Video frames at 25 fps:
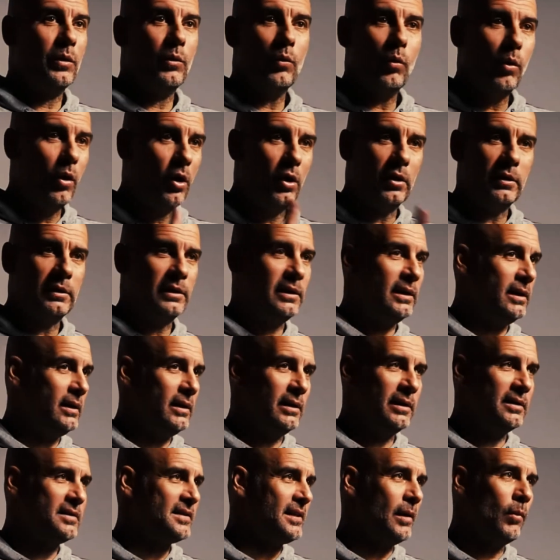we won,
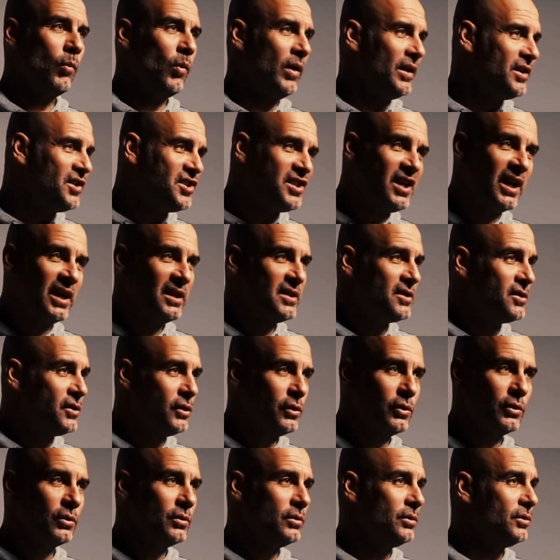then someone chase
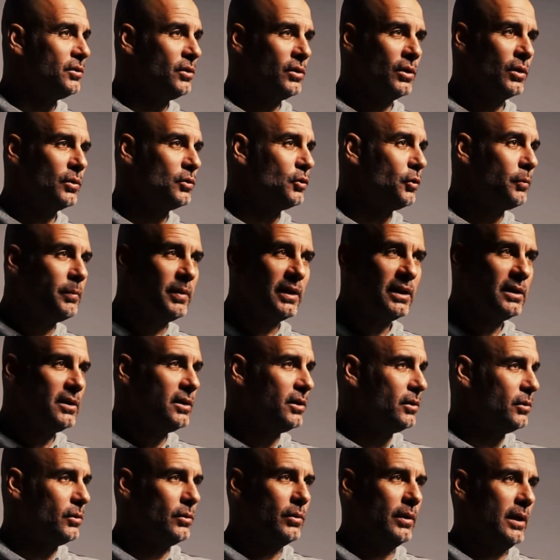you, you know, to
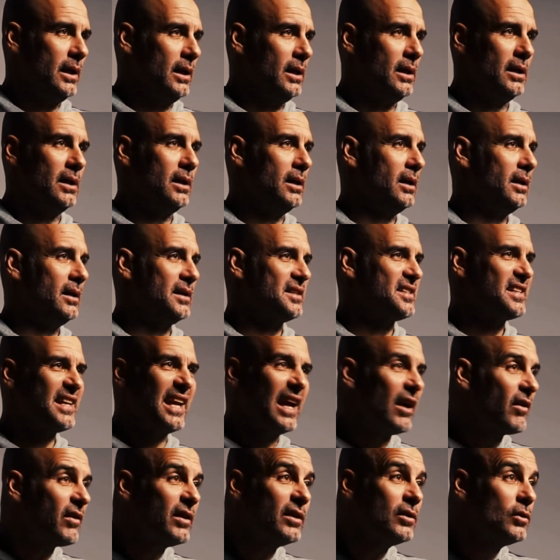beat you, and
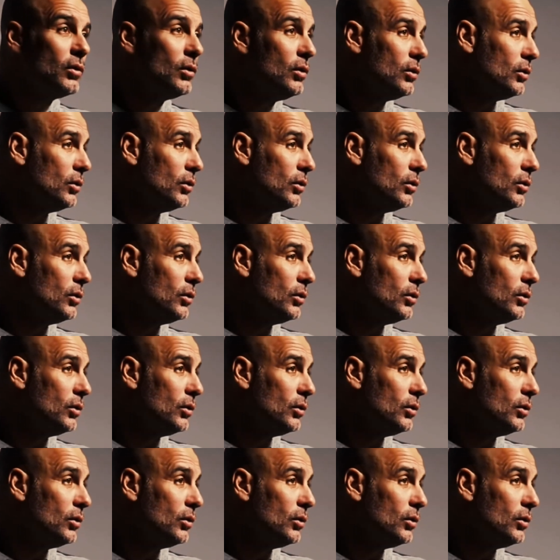scary to